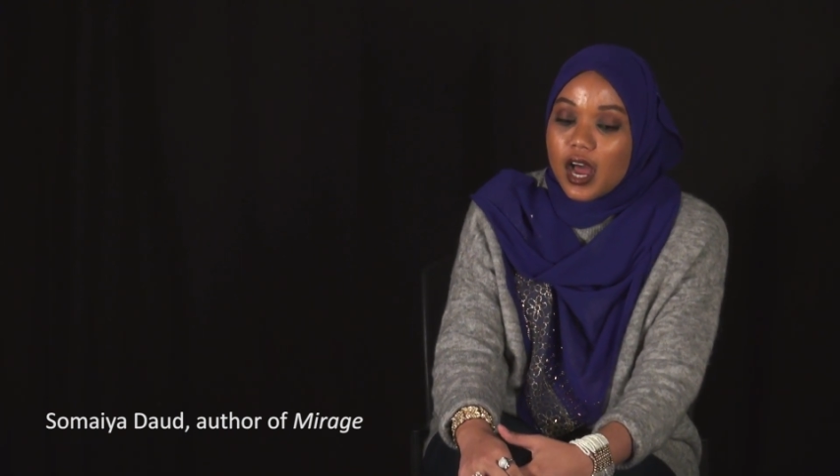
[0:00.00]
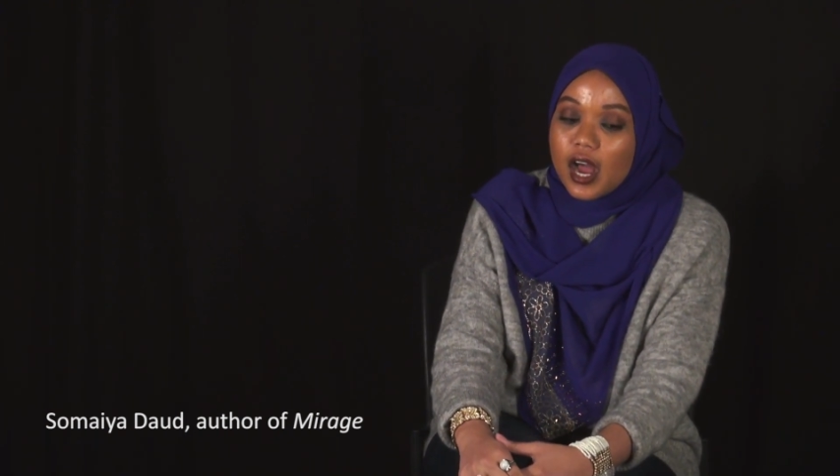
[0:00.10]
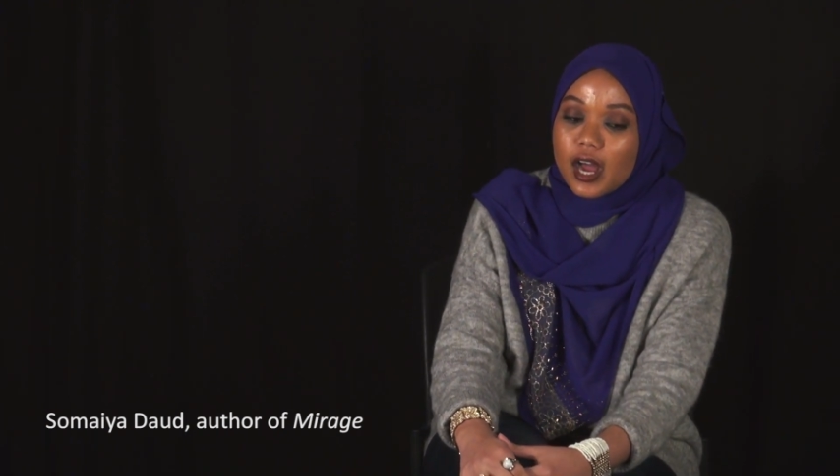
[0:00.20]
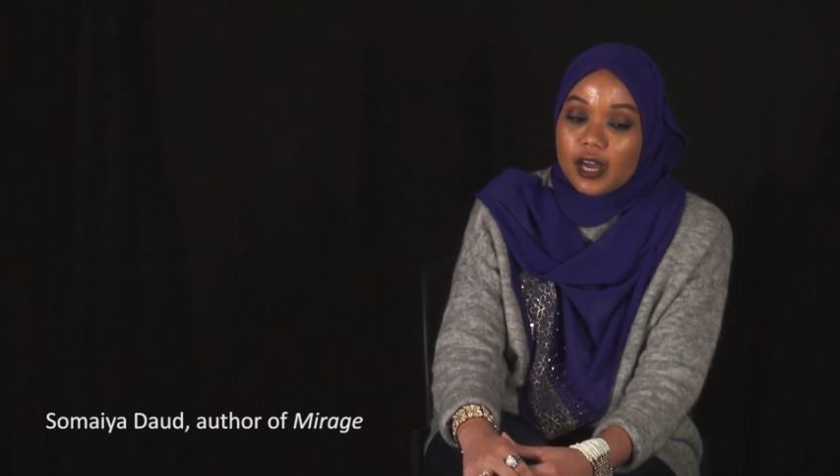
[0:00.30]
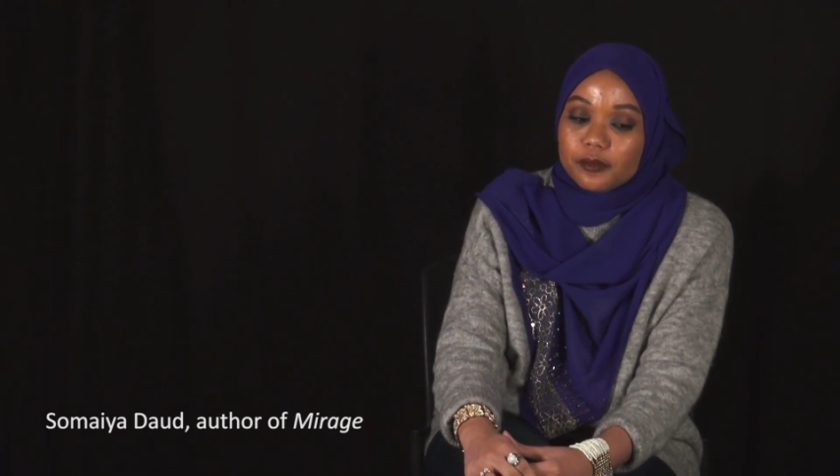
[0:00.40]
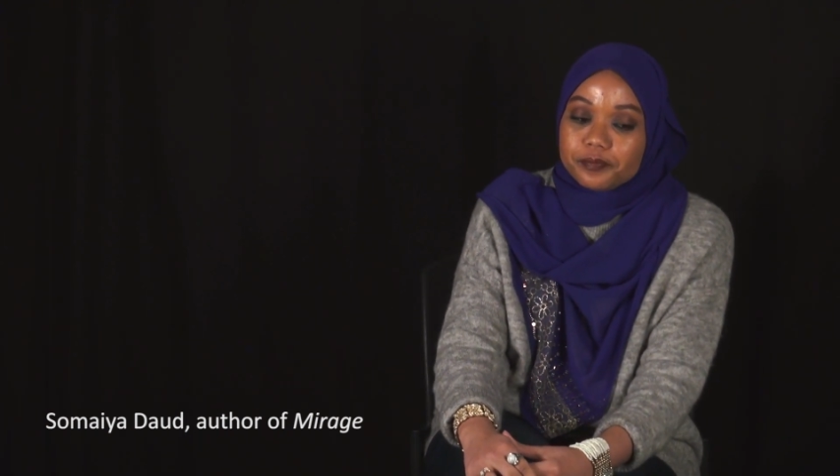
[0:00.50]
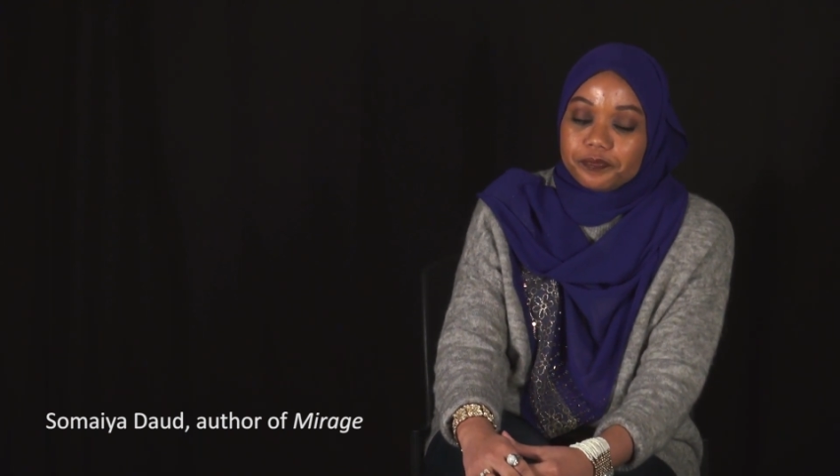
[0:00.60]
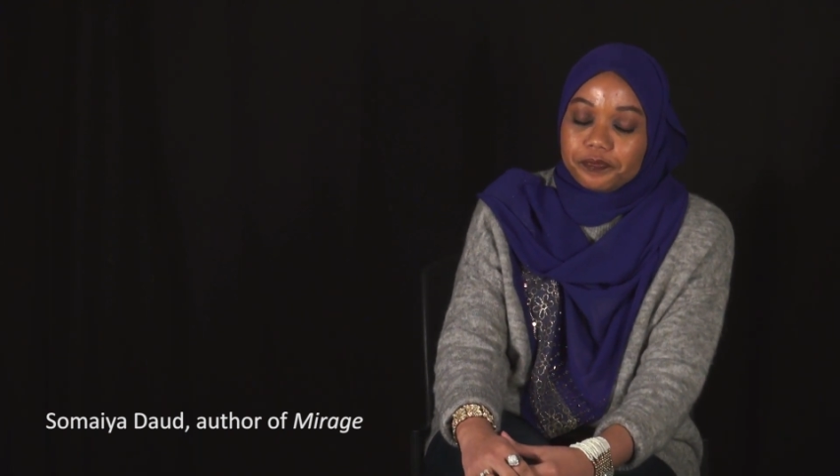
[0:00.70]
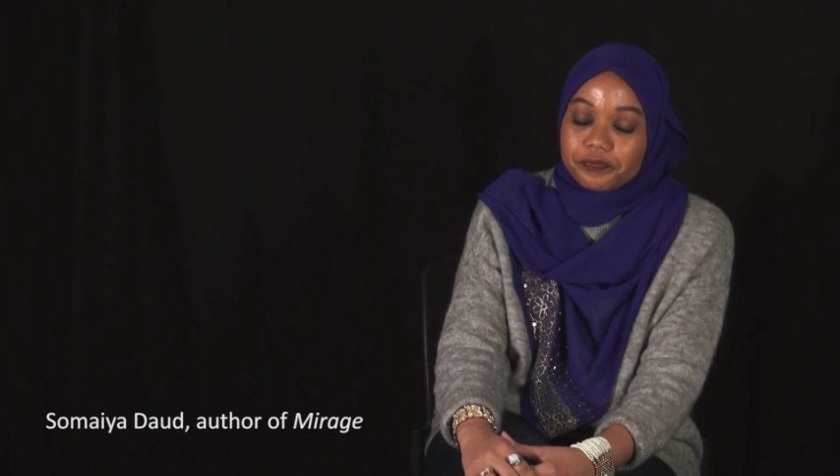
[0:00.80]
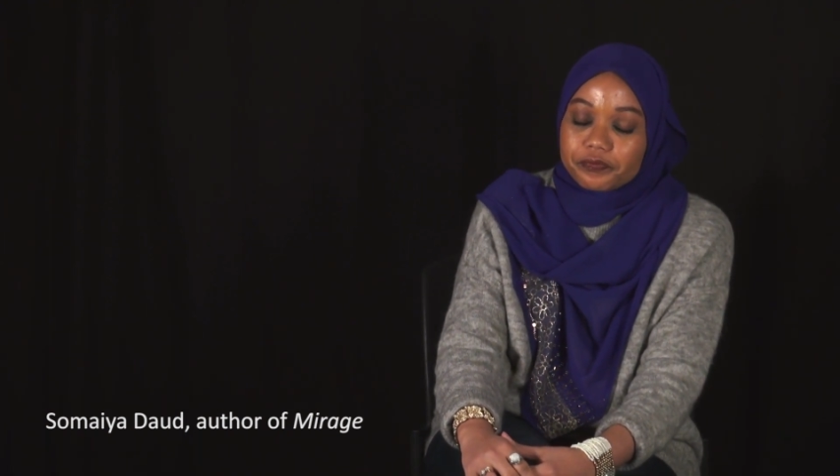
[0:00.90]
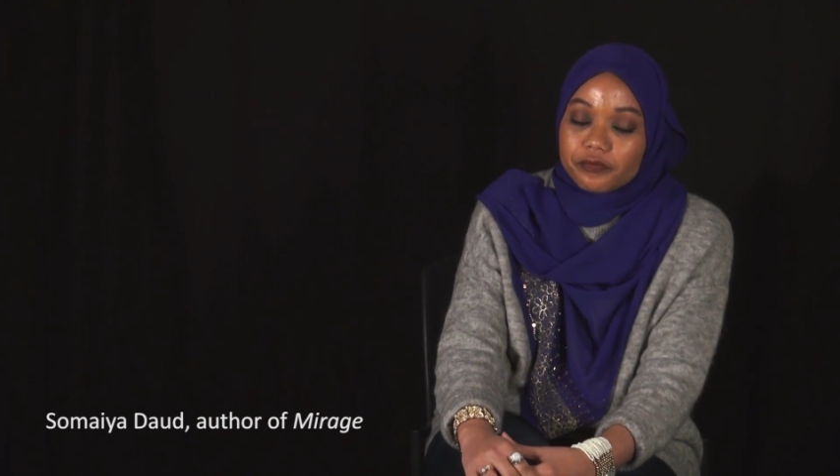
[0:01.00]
And